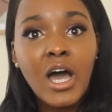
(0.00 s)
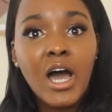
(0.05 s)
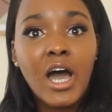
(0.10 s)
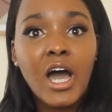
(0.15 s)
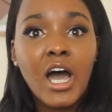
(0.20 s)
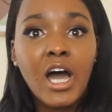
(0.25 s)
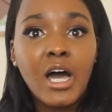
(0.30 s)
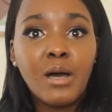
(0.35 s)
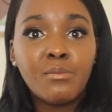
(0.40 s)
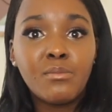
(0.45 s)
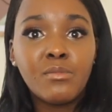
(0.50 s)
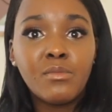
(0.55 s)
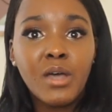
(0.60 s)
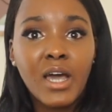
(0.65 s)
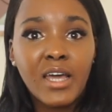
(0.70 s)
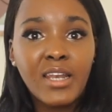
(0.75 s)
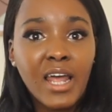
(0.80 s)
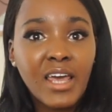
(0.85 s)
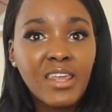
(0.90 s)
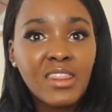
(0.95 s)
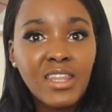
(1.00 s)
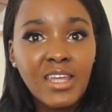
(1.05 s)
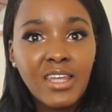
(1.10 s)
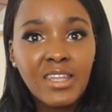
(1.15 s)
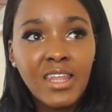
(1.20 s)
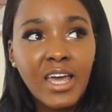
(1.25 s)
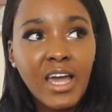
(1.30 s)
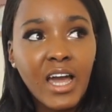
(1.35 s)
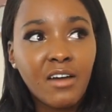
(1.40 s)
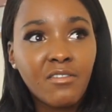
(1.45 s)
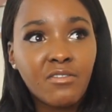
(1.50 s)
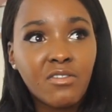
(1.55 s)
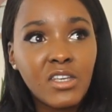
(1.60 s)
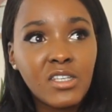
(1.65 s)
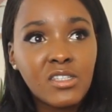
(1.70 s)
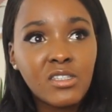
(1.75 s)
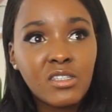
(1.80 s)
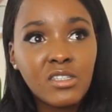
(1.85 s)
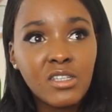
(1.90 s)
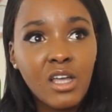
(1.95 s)
um, and I think they have
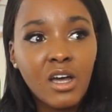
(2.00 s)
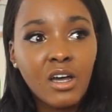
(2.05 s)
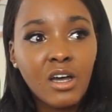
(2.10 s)
this